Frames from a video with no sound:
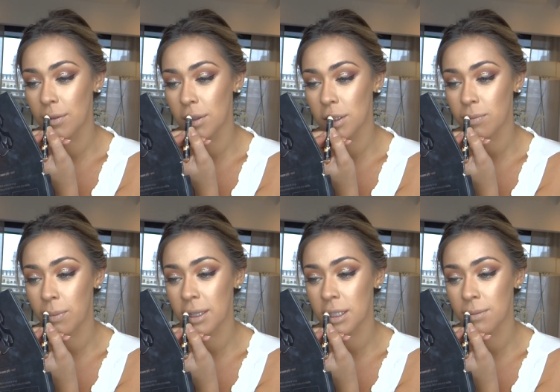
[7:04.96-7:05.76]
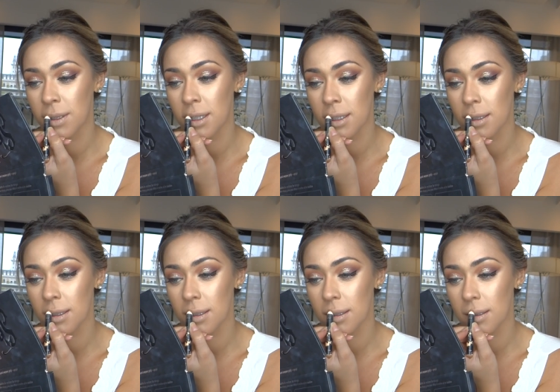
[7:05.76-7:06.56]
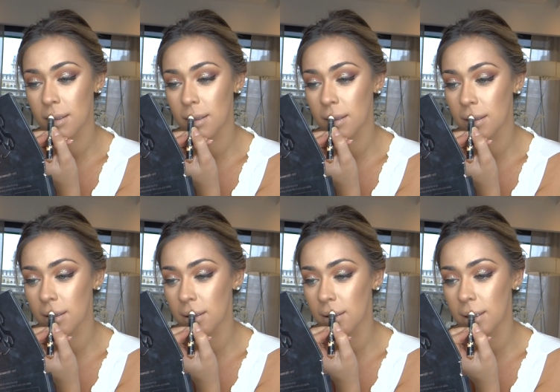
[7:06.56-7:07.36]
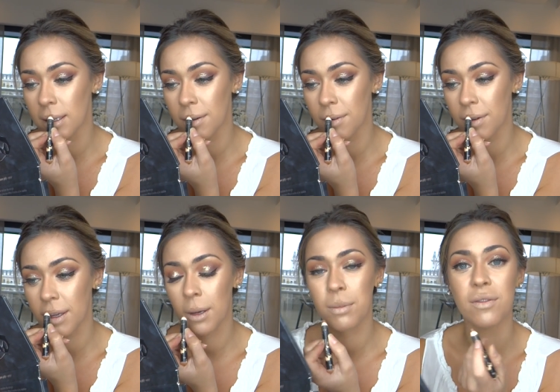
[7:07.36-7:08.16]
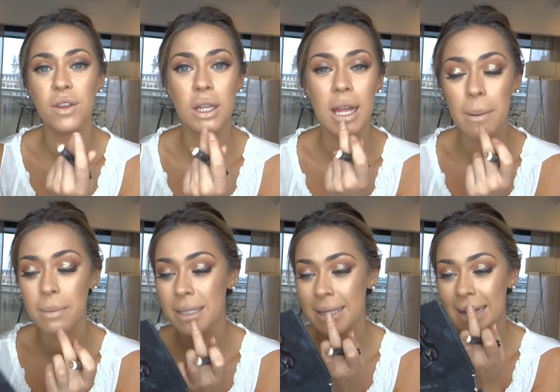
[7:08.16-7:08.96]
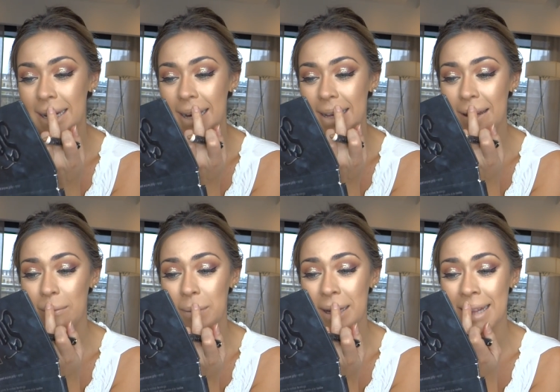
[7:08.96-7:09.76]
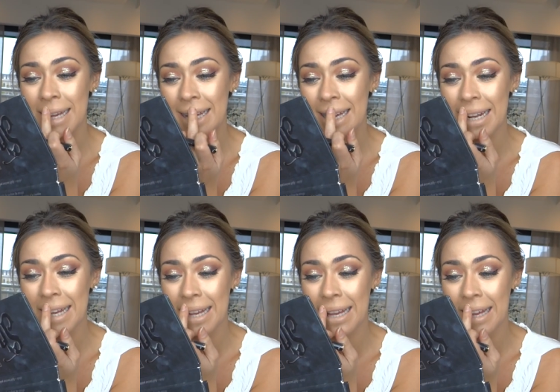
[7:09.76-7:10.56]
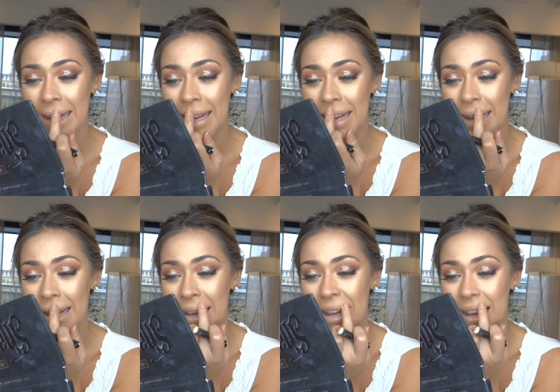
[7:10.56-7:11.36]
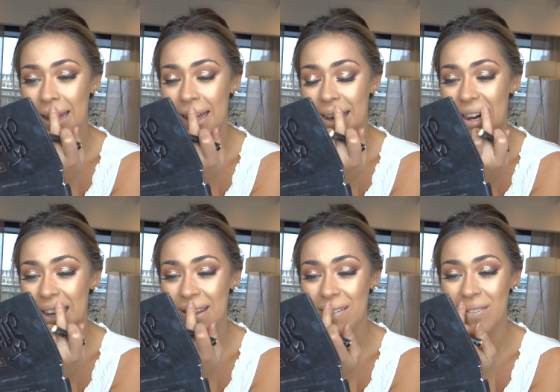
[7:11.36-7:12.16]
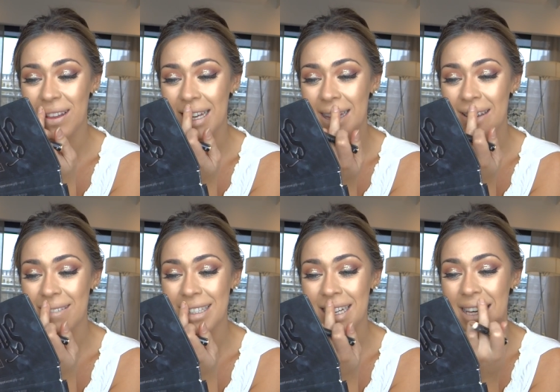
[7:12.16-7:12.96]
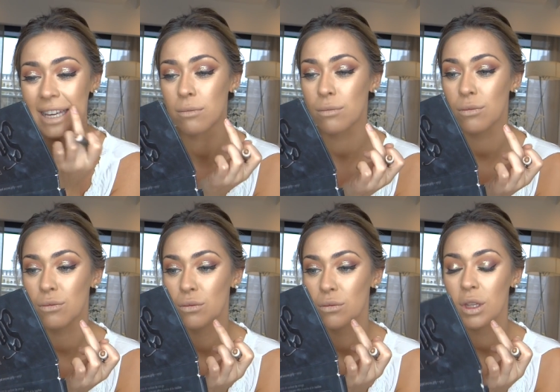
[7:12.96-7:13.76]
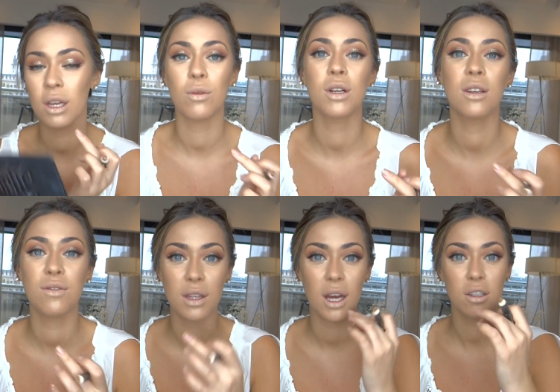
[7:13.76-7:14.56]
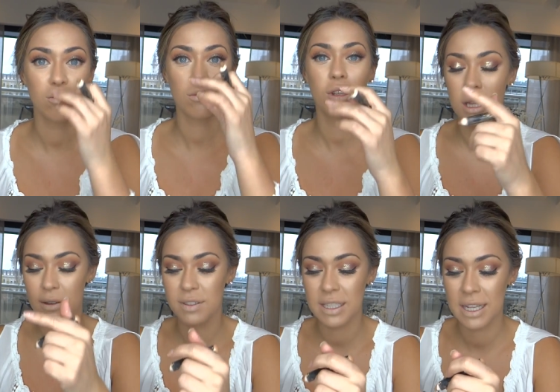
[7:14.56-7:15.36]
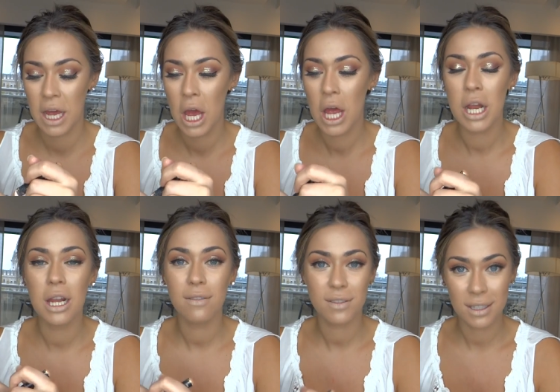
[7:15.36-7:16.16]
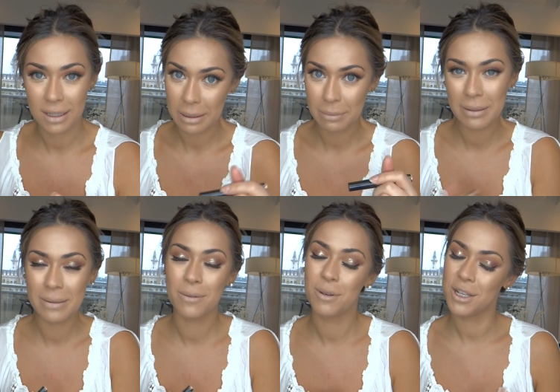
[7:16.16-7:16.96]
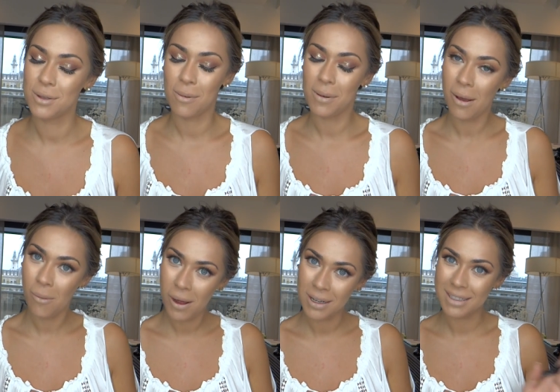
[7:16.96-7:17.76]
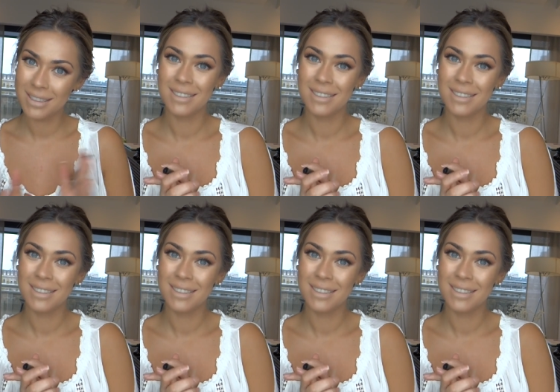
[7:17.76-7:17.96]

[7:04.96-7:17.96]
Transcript: and if you just put a small layer of it above your lips and then blend that in, when you've applied lipstick, it will give you that lifted lip, which is what we all want.